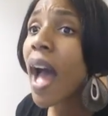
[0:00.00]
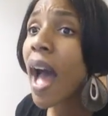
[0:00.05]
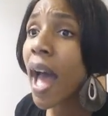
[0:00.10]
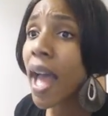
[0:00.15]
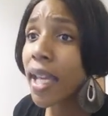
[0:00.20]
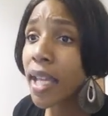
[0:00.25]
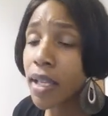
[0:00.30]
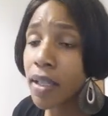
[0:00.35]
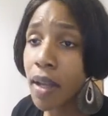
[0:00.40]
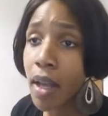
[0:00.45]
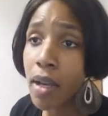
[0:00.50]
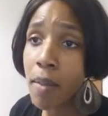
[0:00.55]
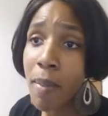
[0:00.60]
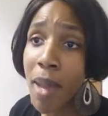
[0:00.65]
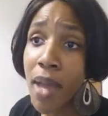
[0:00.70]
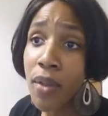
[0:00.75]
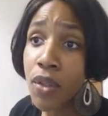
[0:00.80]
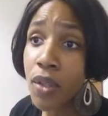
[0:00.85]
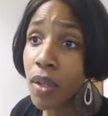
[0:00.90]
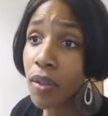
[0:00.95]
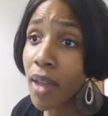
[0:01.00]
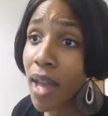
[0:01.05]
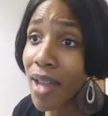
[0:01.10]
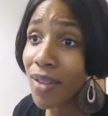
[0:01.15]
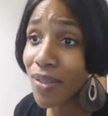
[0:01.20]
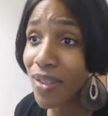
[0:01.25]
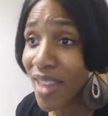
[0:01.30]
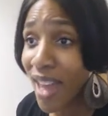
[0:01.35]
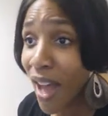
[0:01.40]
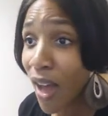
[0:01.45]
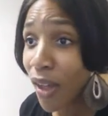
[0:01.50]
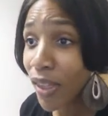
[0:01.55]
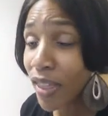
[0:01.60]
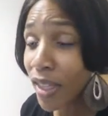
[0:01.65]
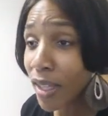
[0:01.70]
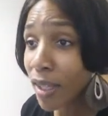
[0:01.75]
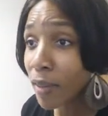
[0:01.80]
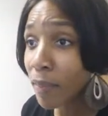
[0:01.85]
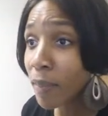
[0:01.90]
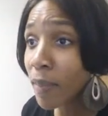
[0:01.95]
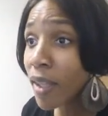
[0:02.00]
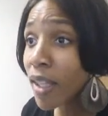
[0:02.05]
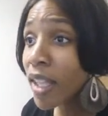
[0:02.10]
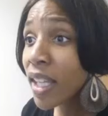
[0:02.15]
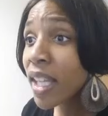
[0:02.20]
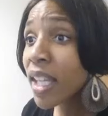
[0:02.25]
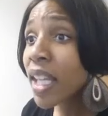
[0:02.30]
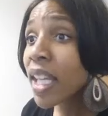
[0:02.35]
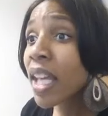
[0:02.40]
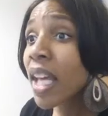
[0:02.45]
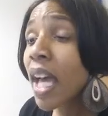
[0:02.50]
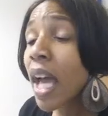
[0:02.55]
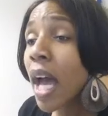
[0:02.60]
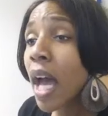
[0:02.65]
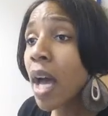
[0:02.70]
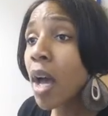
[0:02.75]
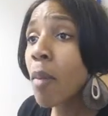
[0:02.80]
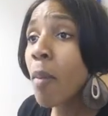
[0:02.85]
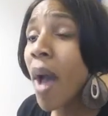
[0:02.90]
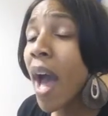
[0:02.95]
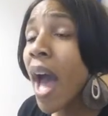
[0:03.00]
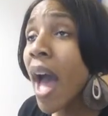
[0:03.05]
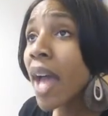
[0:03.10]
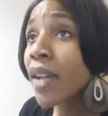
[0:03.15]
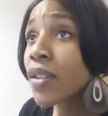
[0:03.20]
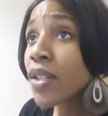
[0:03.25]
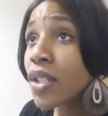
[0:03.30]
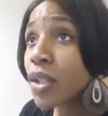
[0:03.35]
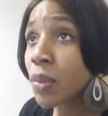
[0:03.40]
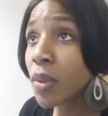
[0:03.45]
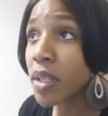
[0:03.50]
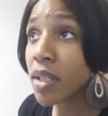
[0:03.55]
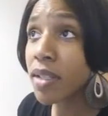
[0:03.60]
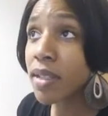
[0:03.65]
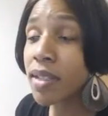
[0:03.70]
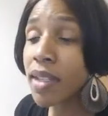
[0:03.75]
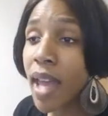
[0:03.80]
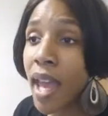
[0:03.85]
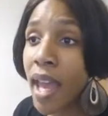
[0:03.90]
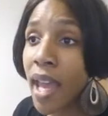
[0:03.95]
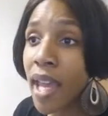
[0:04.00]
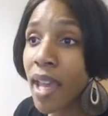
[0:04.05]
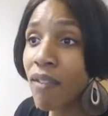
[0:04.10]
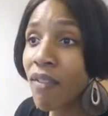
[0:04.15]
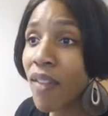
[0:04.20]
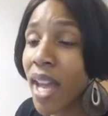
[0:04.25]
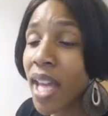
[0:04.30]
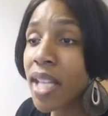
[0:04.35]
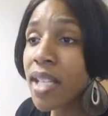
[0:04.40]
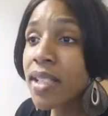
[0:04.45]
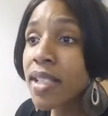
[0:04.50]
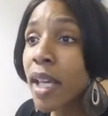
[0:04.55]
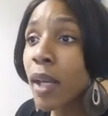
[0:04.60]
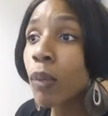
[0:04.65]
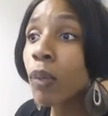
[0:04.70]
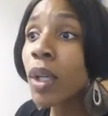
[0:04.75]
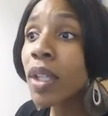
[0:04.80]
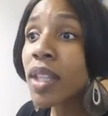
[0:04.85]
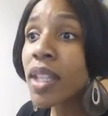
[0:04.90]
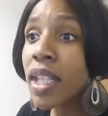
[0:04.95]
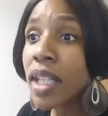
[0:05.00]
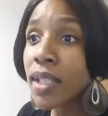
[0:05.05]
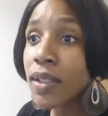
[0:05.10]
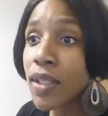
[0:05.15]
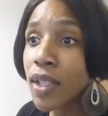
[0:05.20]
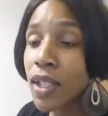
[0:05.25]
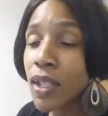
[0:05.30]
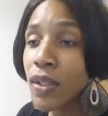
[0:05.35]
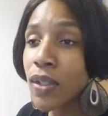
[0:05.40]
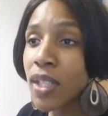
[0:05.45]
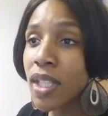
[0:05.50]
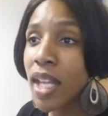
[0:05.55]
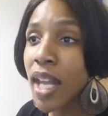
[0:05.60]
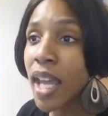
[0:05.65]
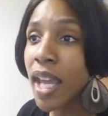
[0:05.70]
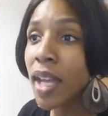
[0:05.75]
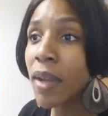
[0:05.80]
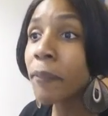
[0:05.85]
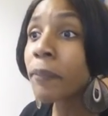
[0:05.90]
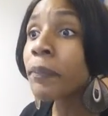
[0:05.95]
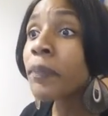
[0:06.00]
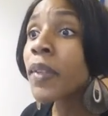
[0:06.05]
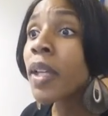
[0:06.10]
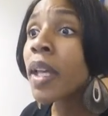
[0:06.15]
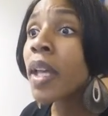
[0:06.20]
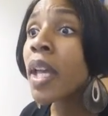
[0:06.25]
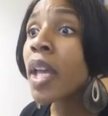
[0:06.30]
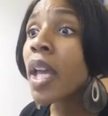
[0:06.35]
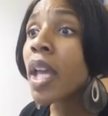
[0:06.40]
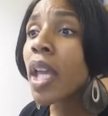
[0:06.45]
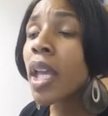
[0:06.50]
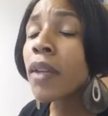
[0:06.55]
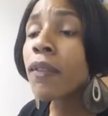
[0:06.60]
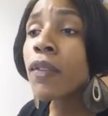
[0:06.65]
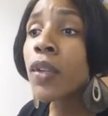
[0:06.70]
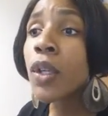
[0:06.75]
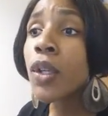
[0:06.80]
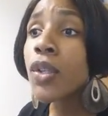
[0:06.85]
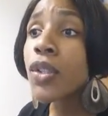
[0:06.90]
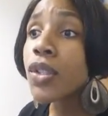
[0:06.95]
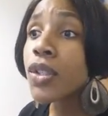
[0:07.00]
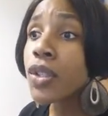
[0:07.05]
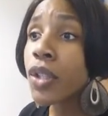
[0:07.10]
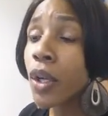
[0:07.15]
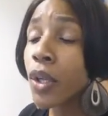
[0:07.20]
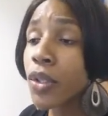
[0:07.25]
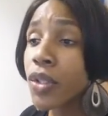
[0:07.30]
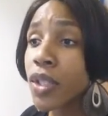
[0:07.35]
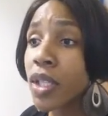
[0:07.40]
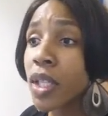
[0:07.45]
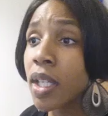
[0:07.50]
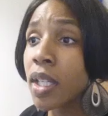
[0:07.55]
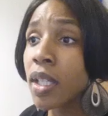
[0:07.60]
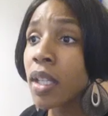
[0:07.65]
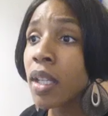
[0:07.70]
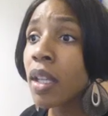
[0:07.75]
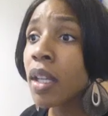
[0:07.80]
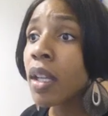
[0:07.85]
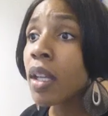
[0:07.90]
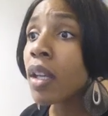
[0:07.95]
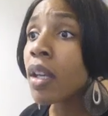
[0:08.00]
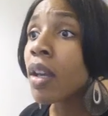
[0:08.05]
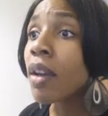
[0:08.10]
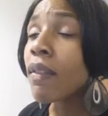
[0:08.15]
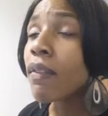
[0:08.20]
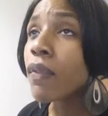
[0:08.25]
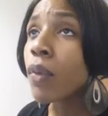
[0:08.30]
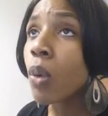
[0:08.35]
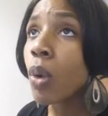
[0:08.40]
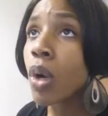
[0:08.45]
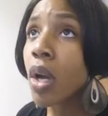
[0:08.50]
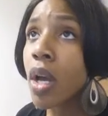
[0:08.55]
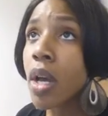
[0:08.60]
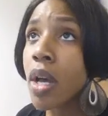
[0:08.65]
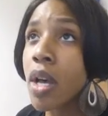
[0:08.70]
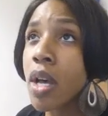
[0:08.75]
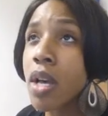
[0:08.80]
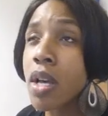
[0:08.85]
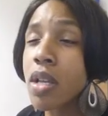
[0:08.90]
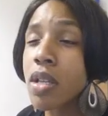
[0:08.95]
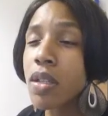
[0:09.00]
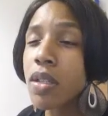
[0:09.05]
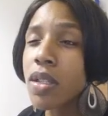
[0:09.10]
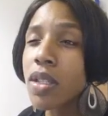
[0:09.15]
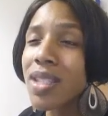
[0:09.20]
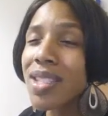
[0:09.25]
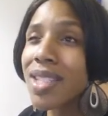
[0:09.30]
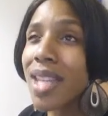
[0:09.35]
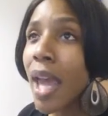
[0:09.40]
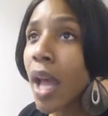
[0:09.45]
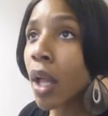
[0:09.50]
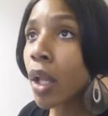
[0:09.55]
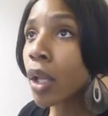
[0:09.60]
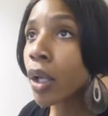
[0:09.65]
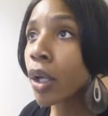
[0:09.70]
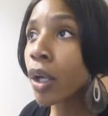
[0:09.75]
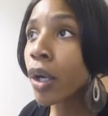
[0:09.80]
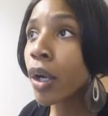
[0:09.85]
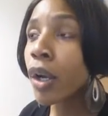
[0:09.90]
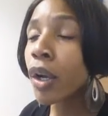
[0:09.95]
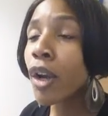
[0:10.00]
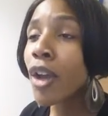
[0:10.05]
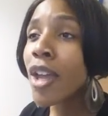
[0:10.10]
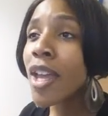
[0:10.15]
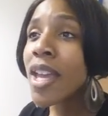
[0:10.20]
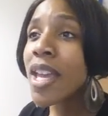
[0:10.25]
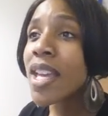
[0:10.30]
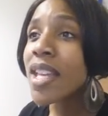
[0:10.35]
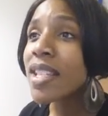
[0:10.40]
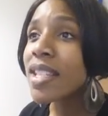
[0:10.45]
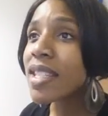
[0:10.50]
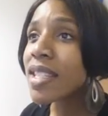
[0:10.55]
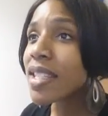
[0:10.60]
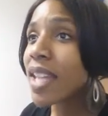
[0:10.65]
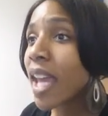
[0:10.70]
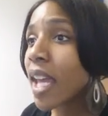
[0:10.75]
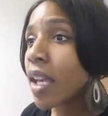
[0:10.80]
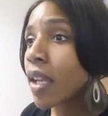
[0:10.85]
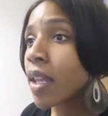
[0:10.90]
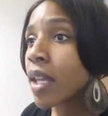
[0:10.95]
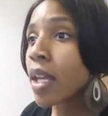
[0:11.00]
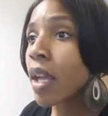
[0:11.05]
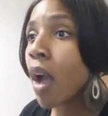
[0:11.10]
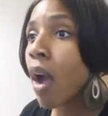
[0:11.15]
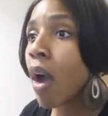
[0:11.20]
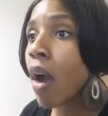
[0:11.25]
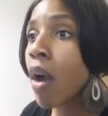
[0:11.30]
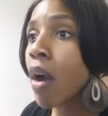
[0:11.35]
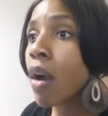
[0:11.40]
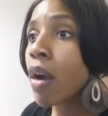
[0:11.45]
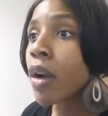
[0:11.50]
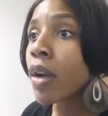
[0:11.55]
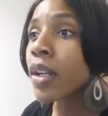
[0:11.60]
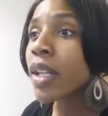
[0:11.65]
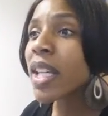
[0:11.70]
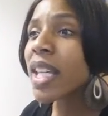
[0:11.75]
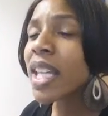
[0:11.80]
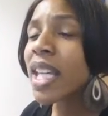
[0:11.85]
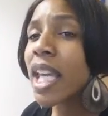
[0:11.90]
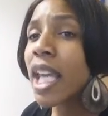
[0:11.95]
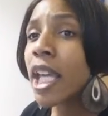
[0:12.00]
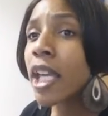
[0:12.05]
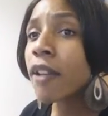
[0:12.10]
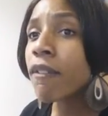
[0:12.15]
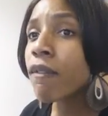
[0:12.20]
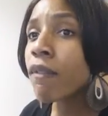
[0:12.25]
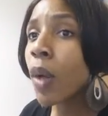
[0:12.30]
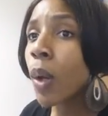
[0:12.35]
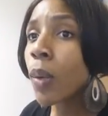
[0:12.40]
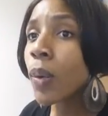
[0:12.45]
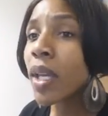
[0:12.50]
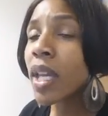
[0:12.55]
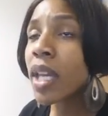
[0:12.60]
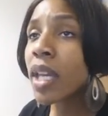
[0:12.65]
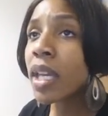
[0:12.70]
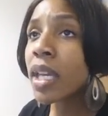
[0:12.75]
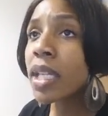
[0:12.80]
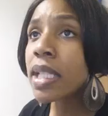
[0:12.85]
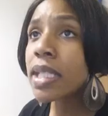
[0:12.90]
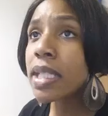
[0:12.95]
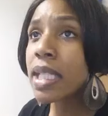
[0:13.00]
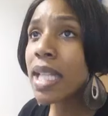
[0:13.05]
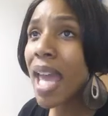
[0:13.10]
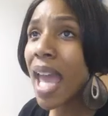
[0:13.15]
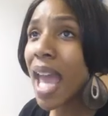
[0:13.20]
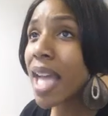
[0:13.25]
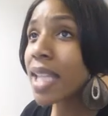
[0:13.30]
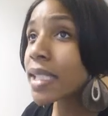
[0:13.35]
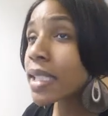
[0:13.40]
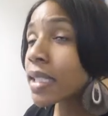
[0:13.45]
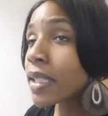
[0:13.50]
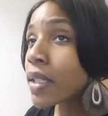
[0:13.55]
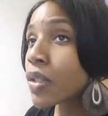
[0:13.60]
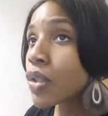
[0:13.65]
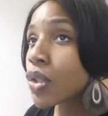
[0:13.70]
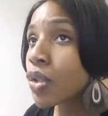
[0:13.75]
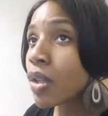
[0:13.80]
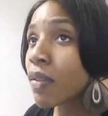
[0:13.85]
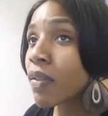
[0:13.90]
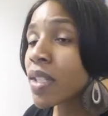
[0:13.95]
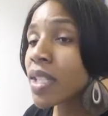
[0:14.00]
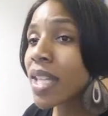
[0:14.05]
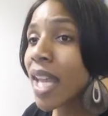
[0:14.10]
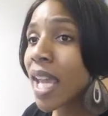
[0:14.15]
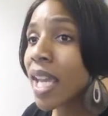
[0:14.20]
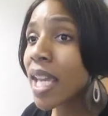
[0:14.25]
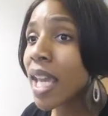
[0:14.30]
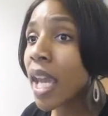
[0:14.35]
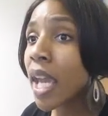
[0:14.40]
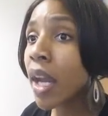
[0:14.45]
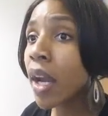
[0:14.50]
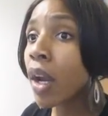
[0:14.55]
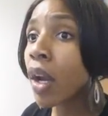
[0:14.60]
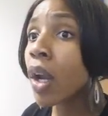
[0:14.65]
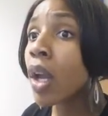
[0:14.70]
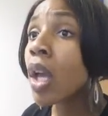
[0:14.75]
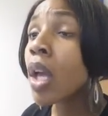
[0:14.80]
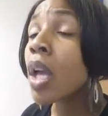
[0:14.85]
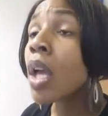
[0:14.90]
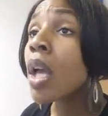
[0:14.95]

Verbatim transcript: I cannot imagine our lives without them. Um, I just want to say, if I had to say one thing to you today, if you're searching for a stellar, state of the art, kid focused, and excellence driven daycare,